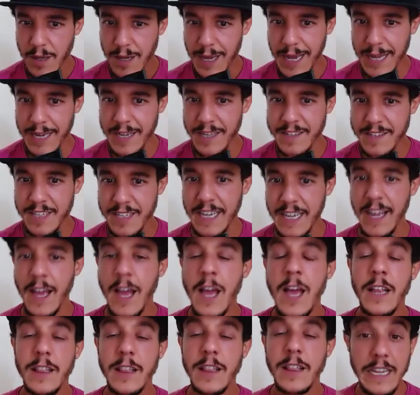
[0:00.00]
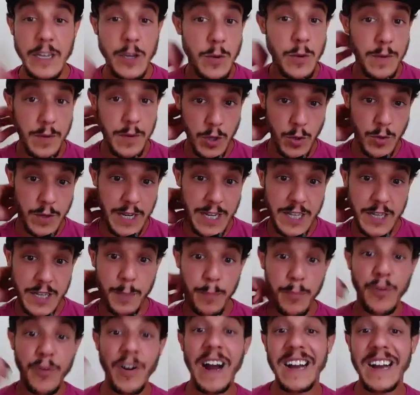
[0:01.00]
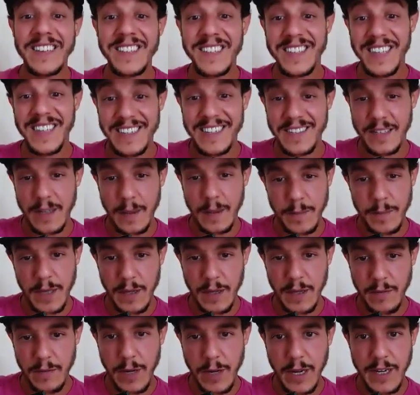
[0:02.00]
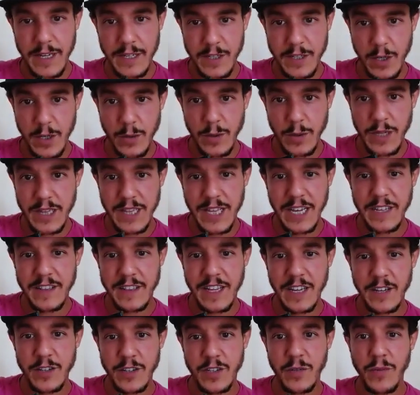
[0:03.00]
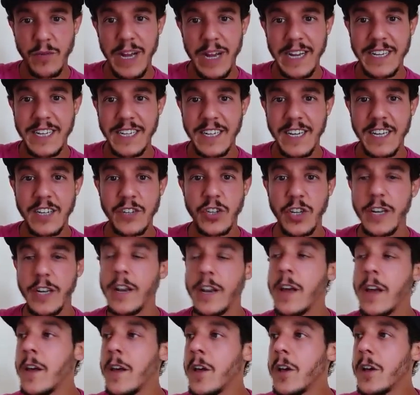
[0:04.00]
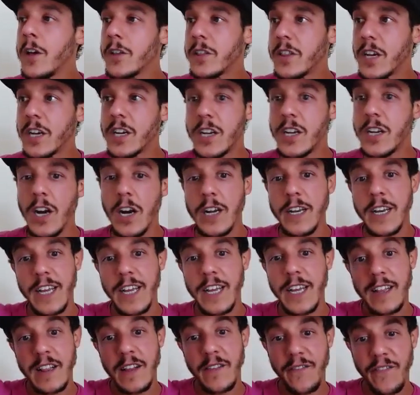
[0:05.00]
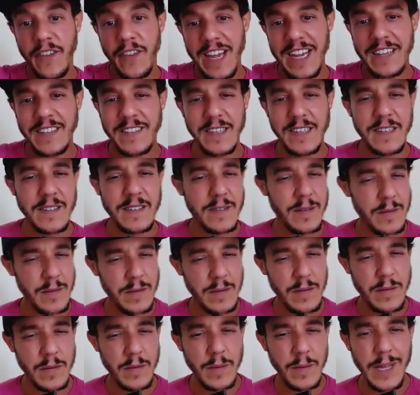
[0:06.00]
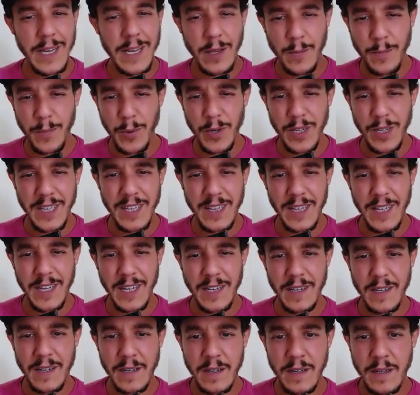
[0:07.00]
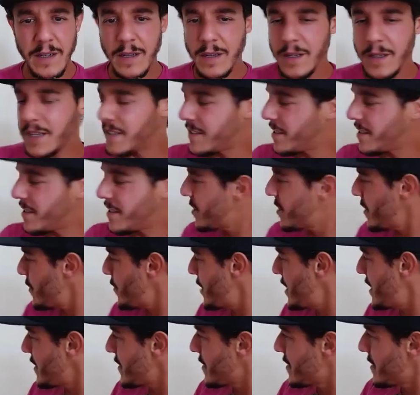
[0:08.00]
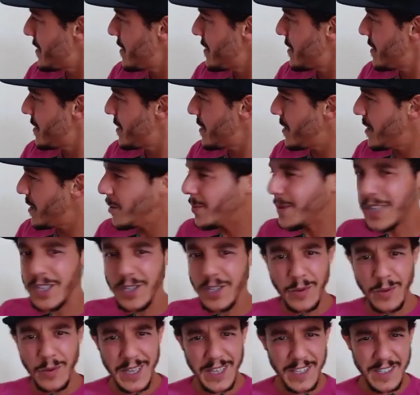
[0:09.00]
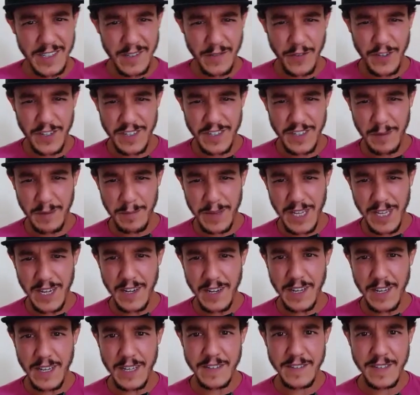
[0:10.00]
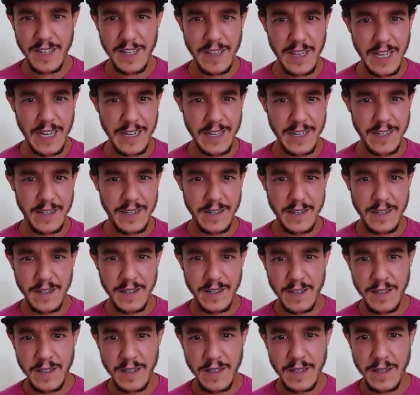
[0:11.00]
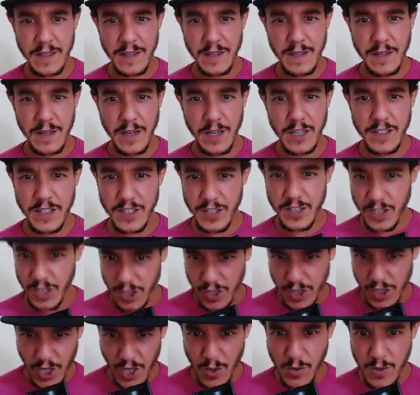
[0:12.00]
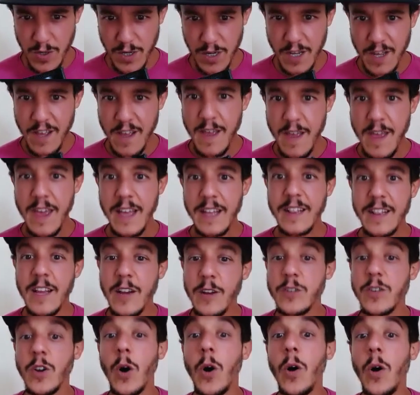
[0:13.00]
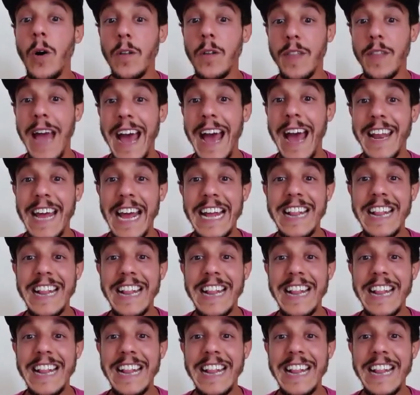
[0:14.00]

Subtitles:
And it's like you need to process something, right? So there's the recognition. The gun in the face is, wait, are you pointing that? Is there someone else? Are we doing this for something? Is it like, is this a joke? There's all that.